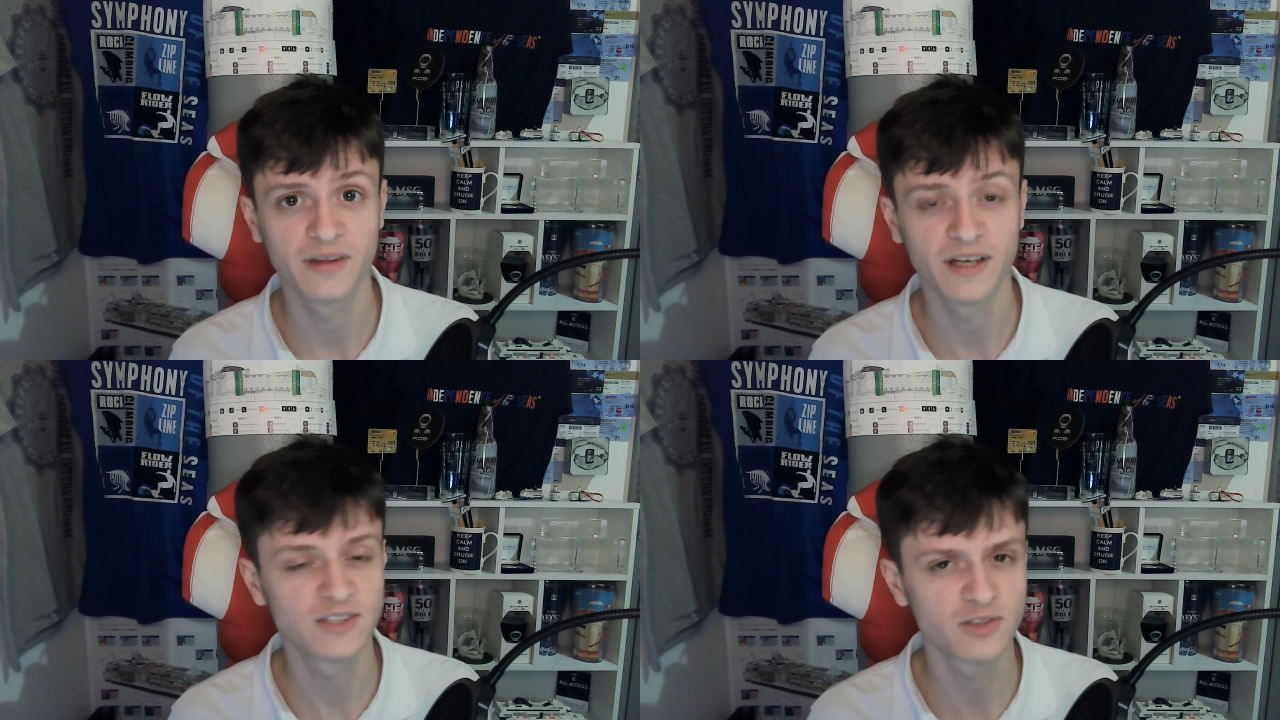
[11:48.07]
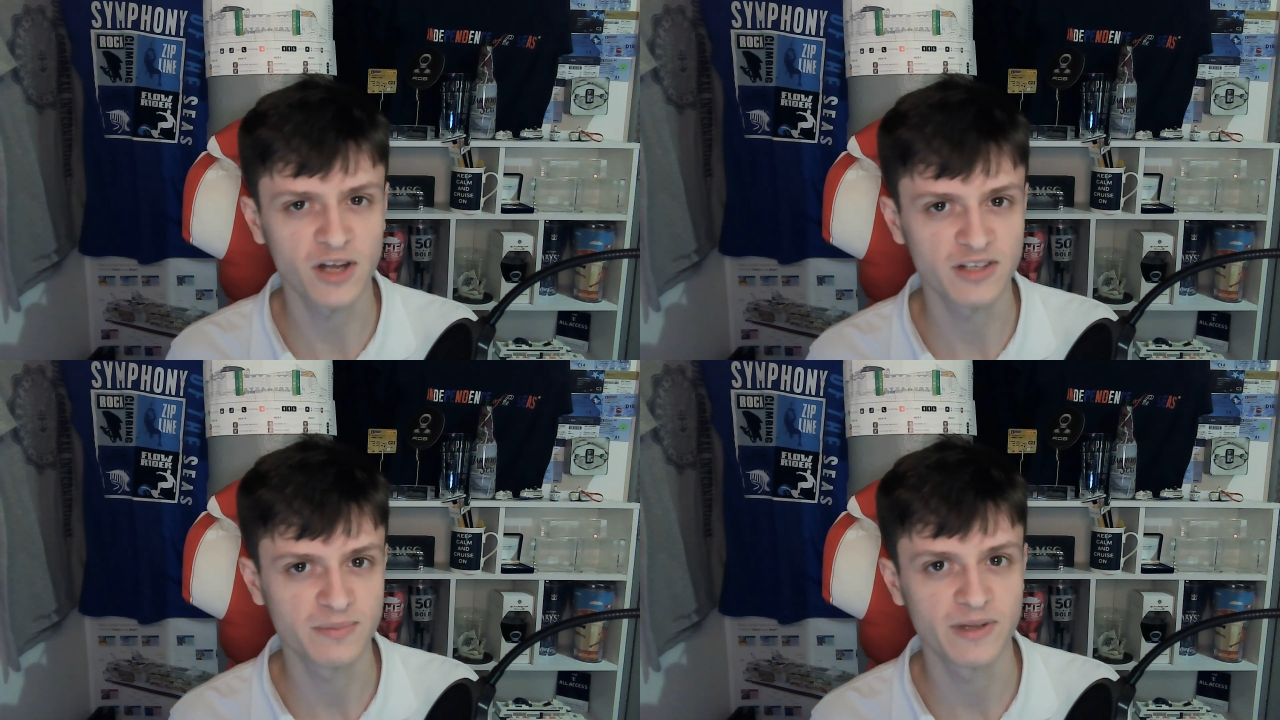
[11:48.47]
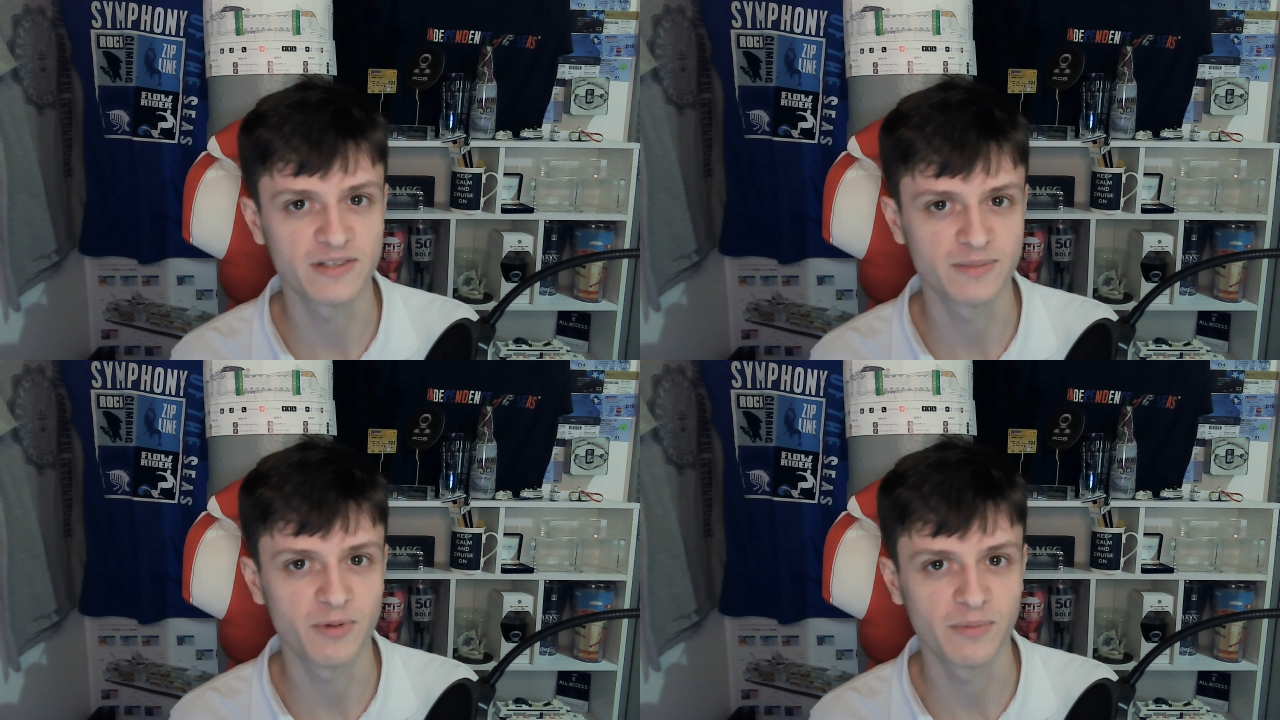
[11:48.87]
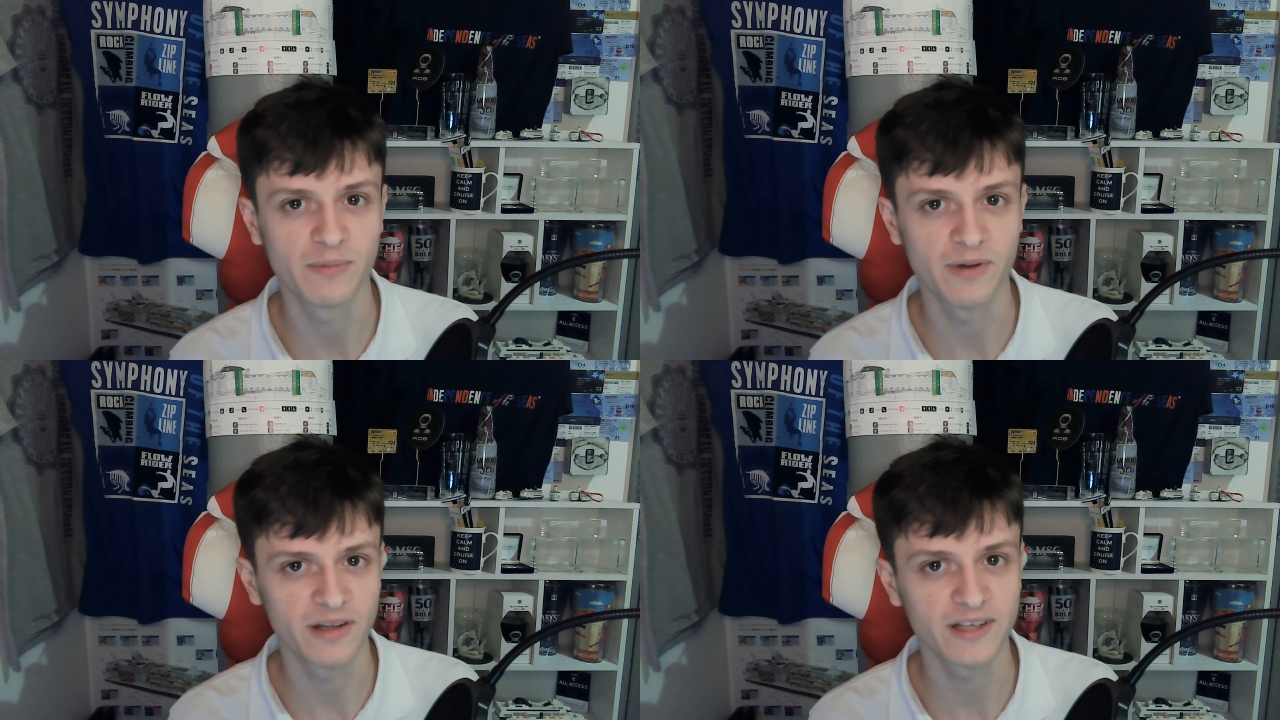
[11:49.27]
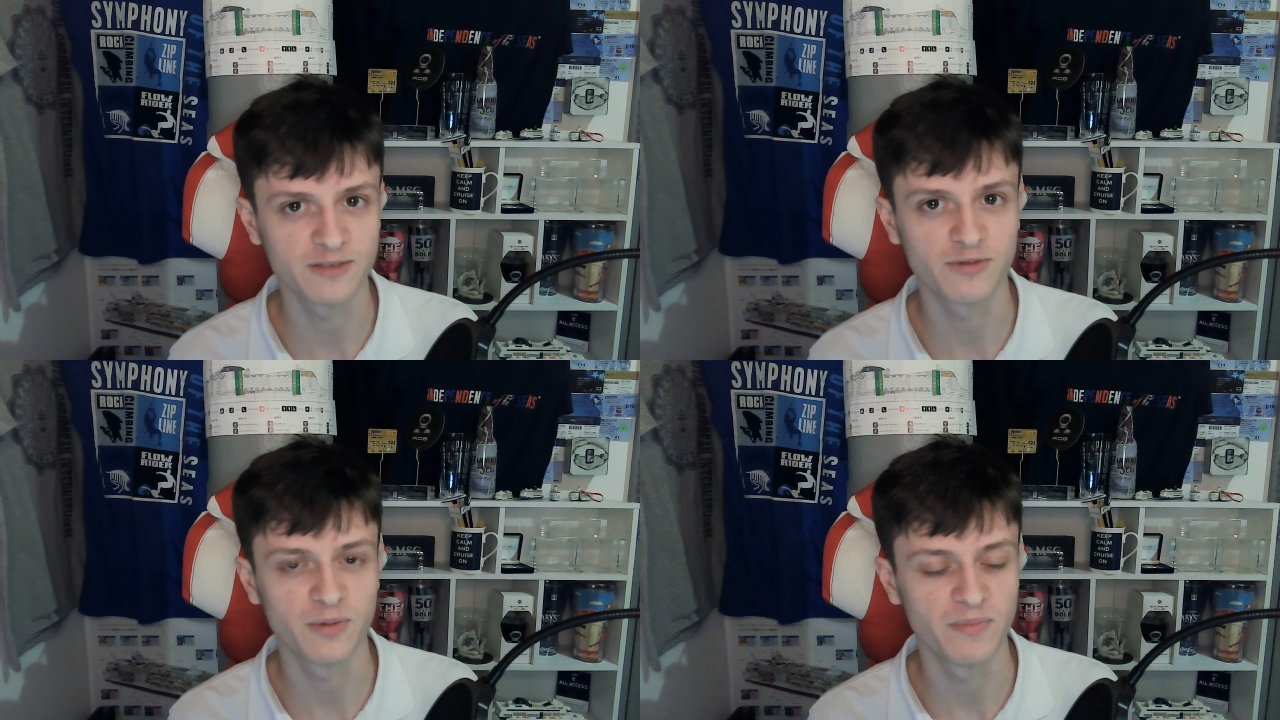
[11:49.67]
I still don't know how to pronounce it properly, but I think it's
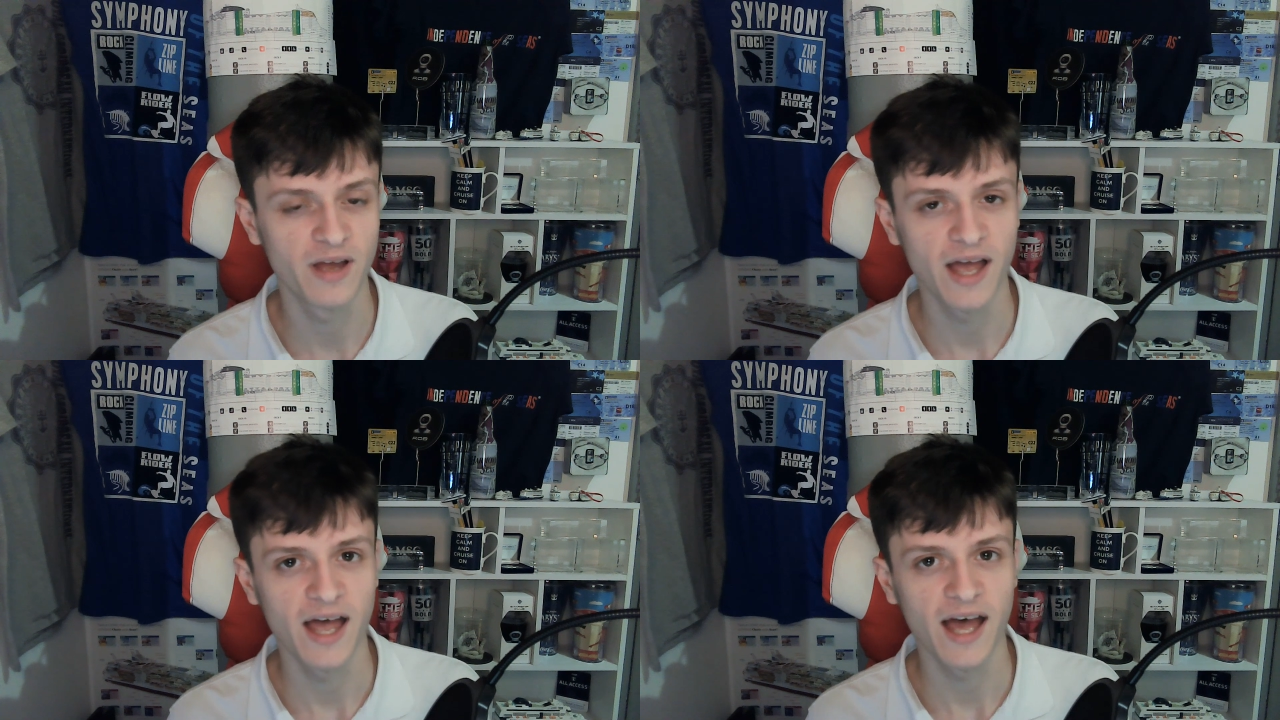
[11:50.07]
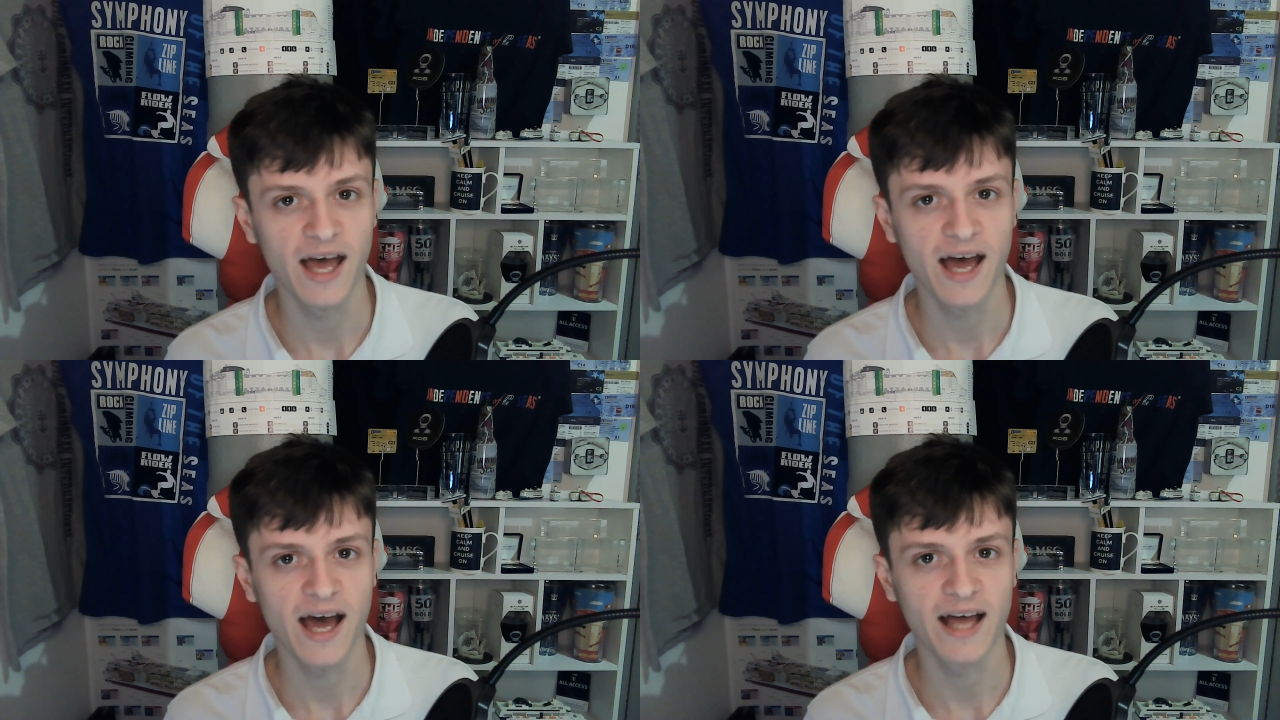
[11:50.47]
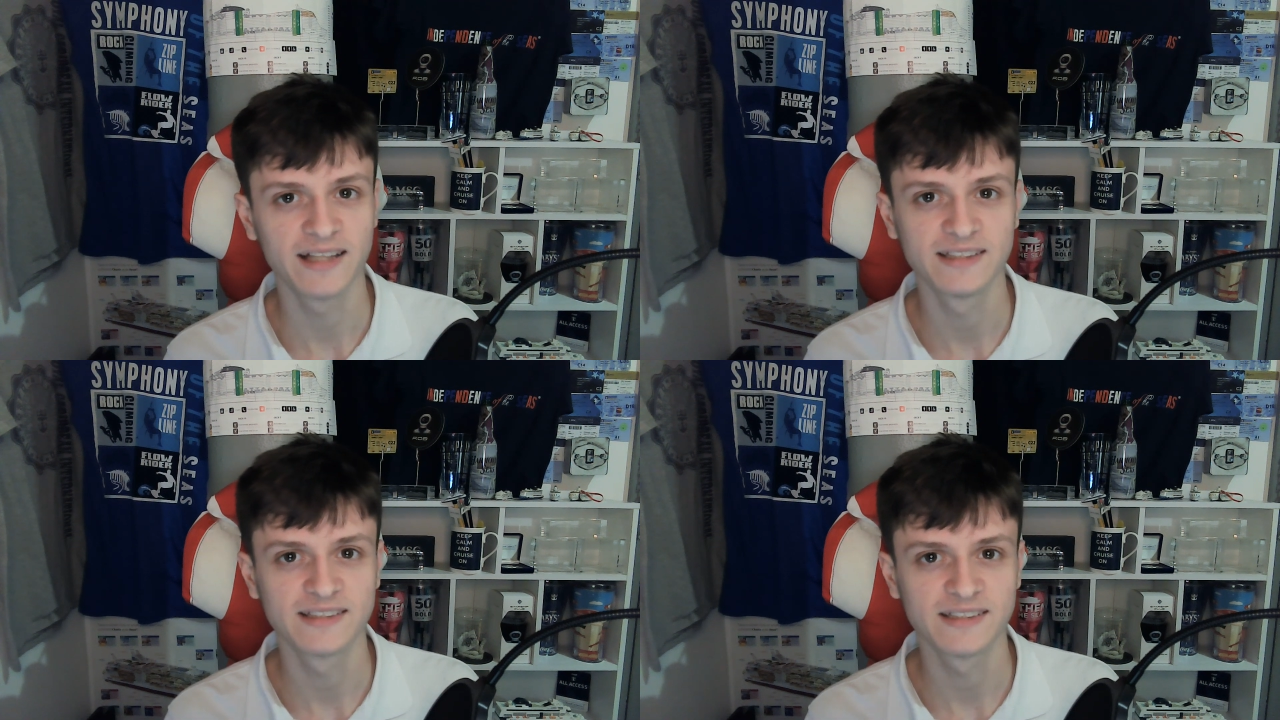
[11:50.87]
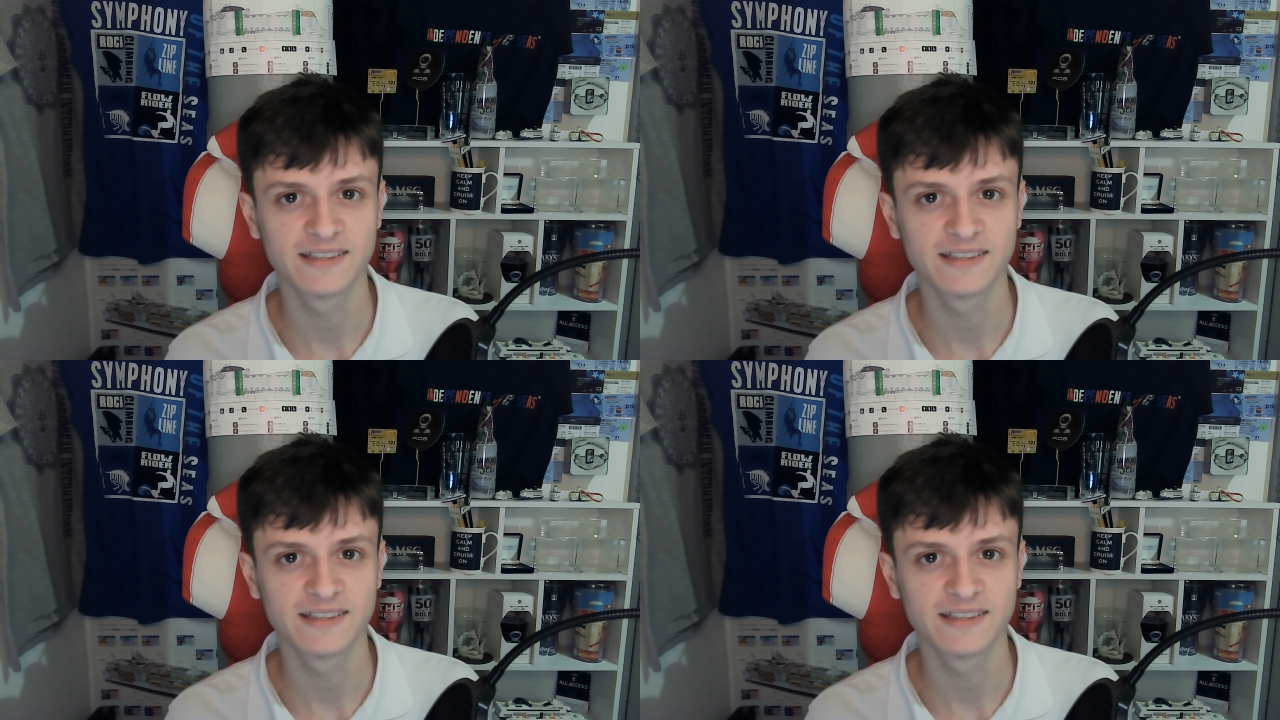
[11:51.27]
Flom. And